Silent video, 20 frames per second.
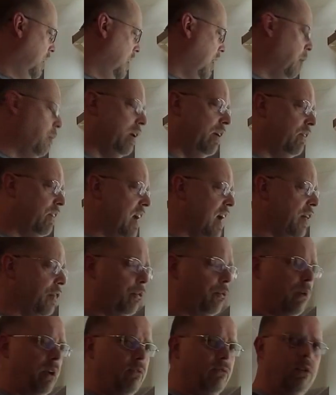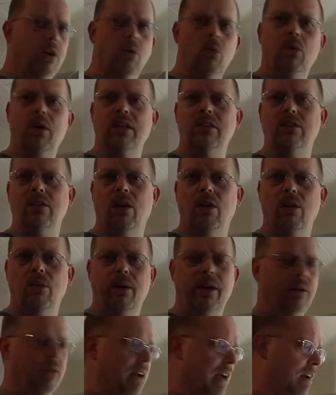I would have got 3-foot ones all the
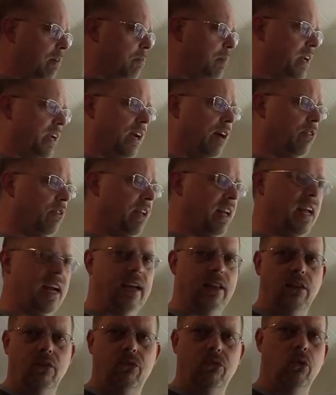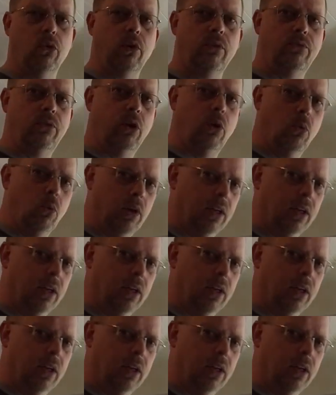way around, but I already had the 4-foot